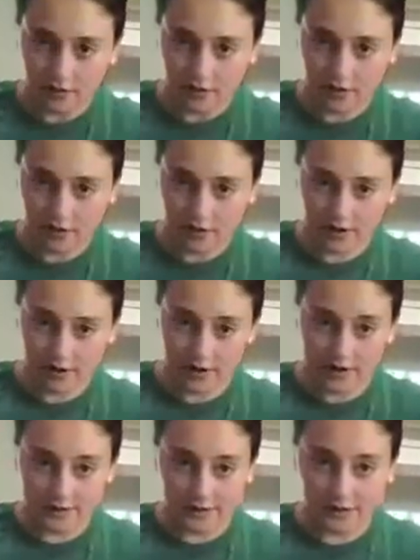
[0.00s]
All
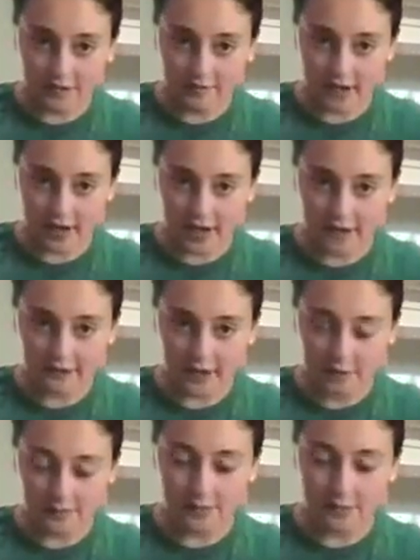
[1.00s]
right, so I have my 1/2
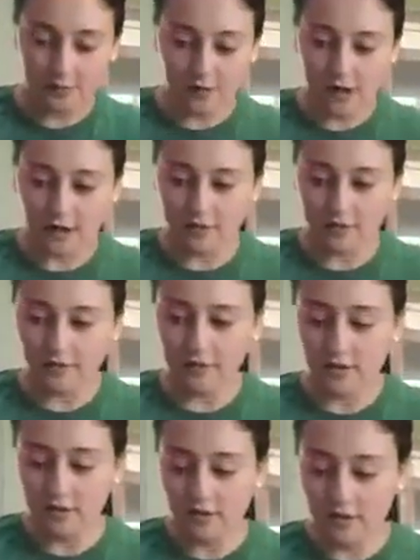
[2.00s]
cup as well.
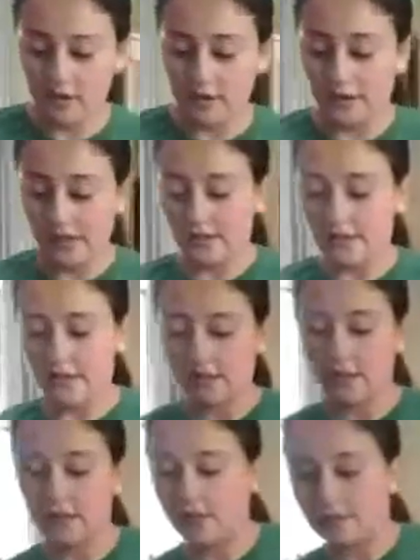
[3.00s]
Yeah, I think
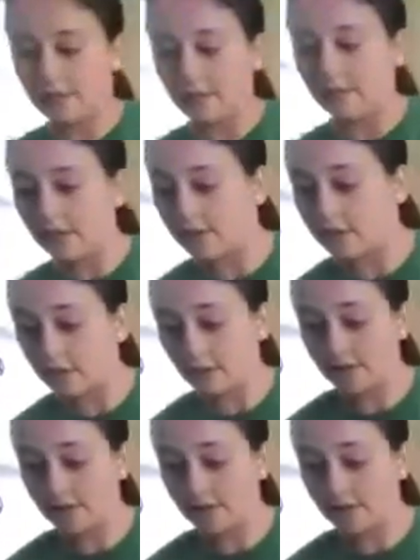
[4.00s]
that's 12 ounces.